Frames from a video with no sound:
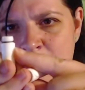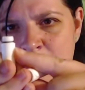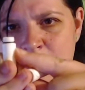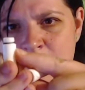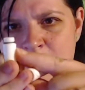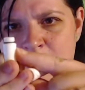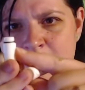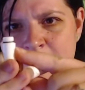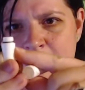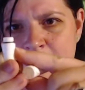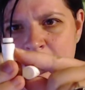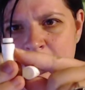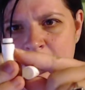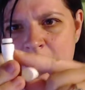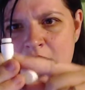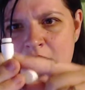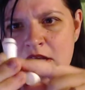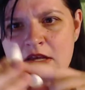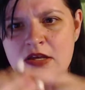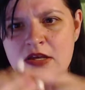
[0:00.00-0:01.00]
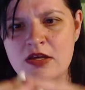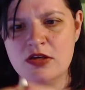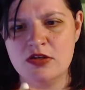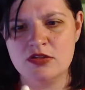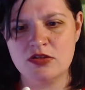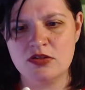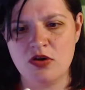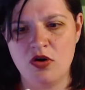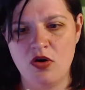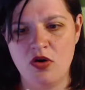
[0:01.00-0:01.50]
or something.
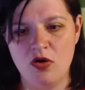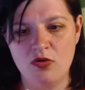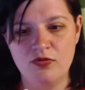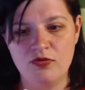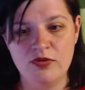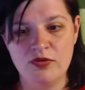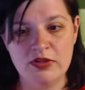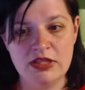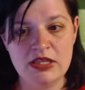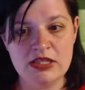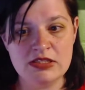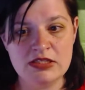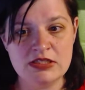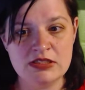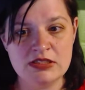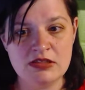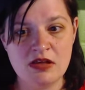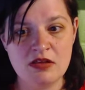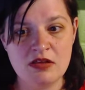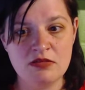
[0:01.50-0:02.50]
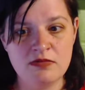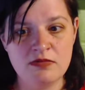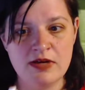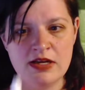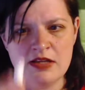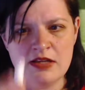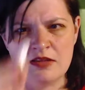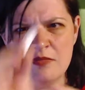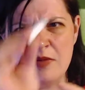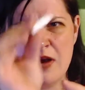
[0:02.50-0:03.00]
So hopefully this is all the way
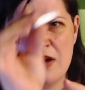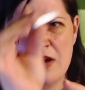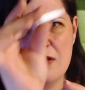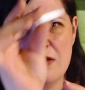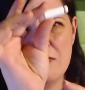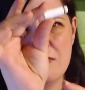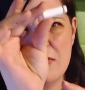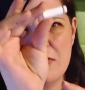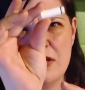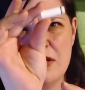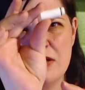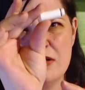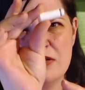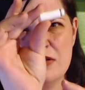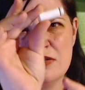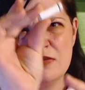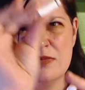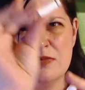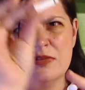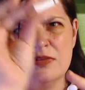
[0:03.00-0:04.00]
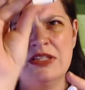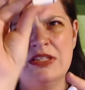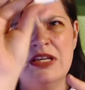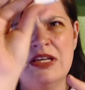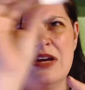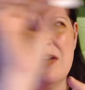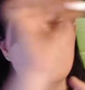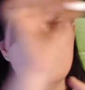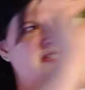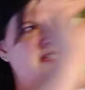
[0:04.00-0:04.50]
to the bottom, but it's really
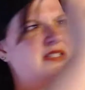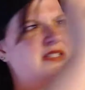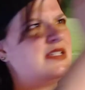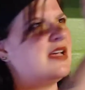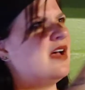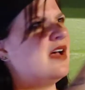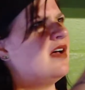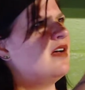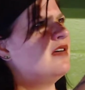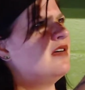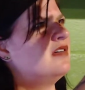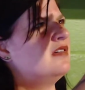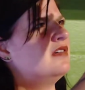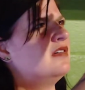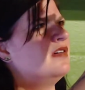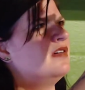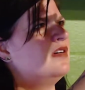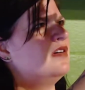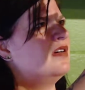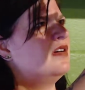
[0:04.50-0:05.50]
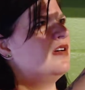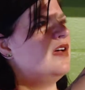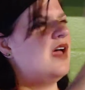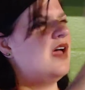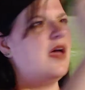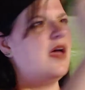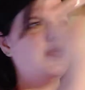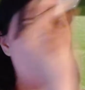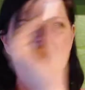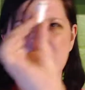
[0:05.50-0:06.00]
hard to tell.
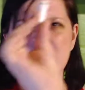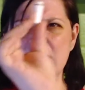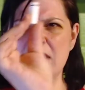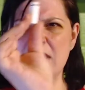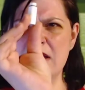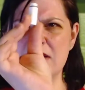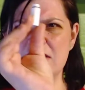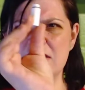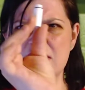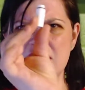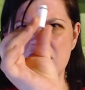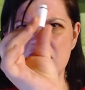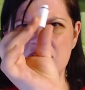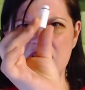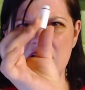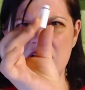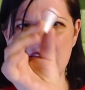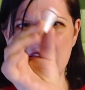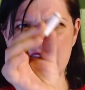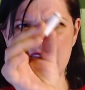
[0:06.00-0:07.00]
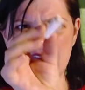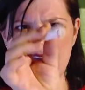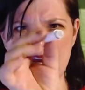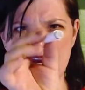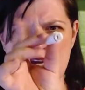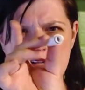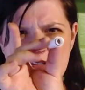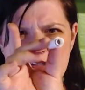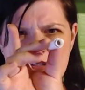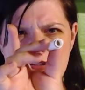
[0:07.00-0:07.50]
And with the lights that are on, I
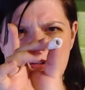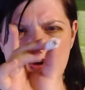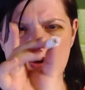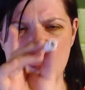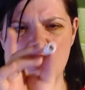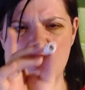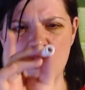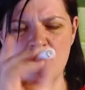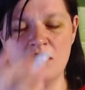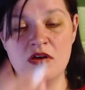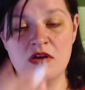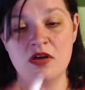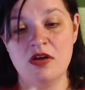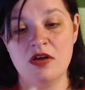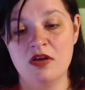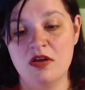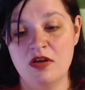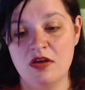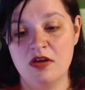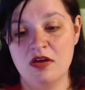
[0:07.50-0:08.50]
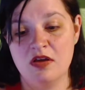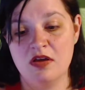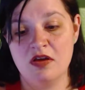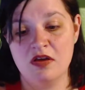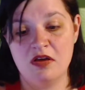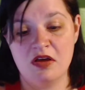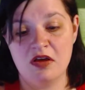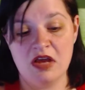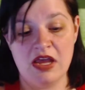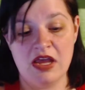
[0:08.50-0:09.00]
can't. So
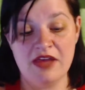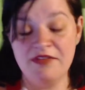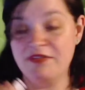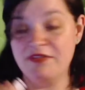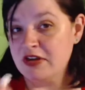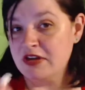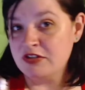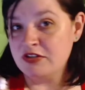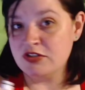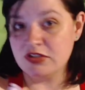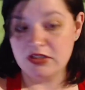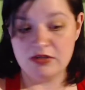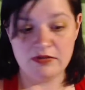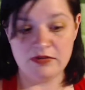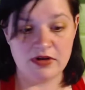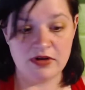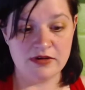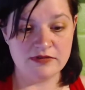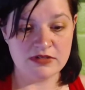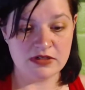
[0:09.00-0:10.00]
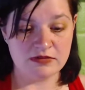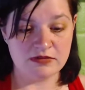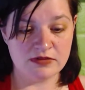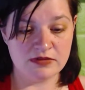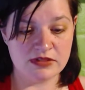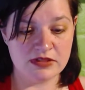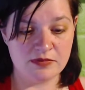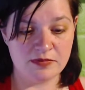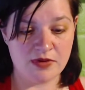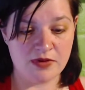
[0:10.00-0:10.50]
eventually when I'm done
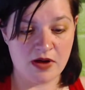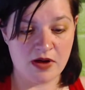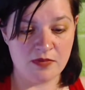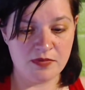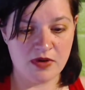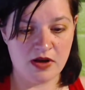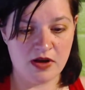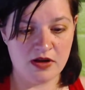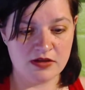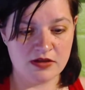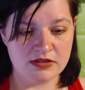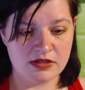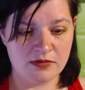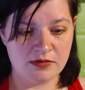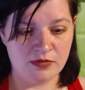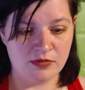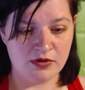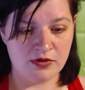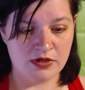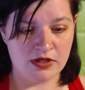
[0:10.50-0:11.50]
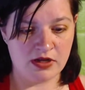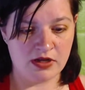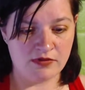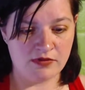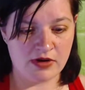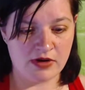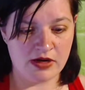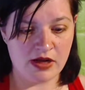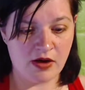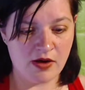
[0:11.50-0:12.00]
with the brow products I'm working on
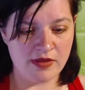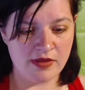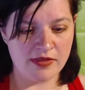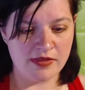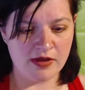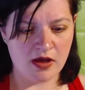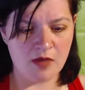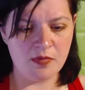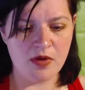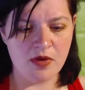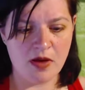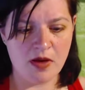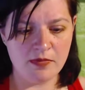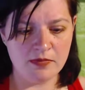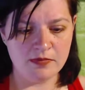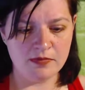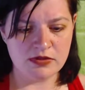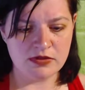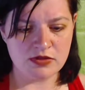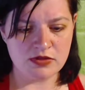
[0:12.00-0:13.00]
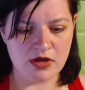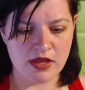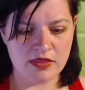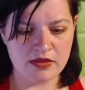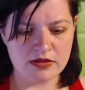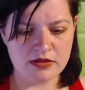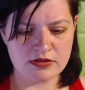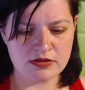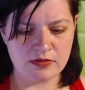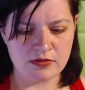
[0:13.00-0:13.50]
right now, I think I'll probably try
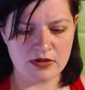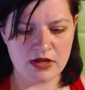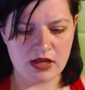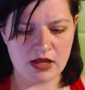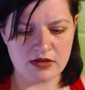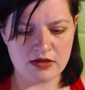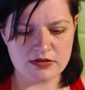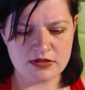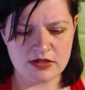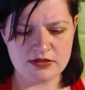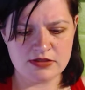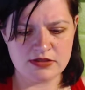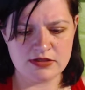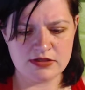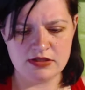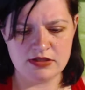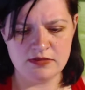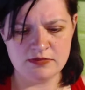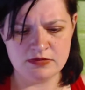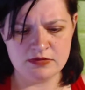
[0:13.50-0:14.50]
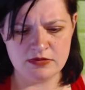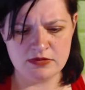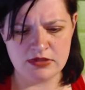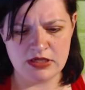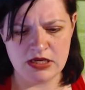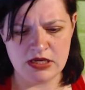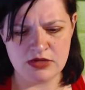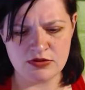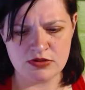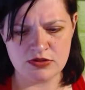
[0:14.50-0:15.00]
this one next because it seems really
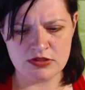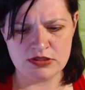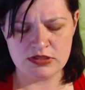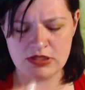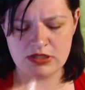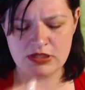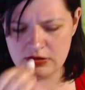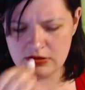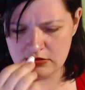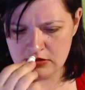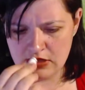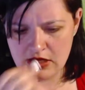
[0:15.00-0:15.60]
interesting